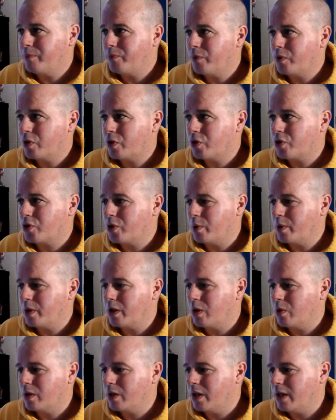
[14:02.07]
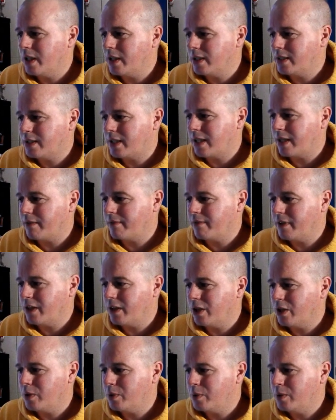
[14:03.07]
Just so we know, guys, that
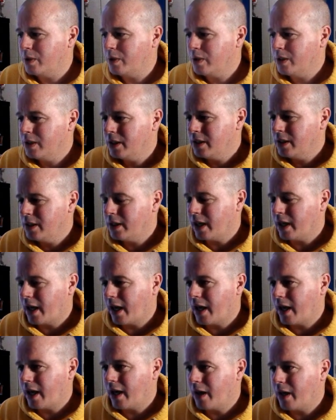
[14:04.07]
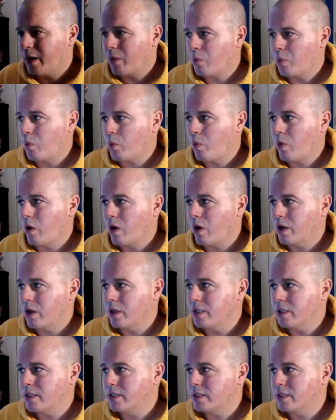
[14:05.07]
video was
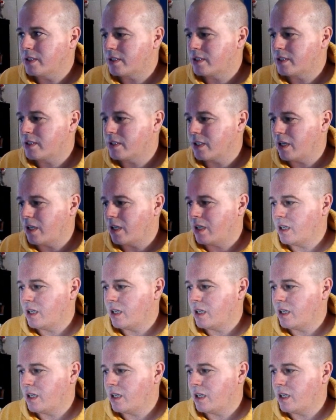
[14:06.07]
on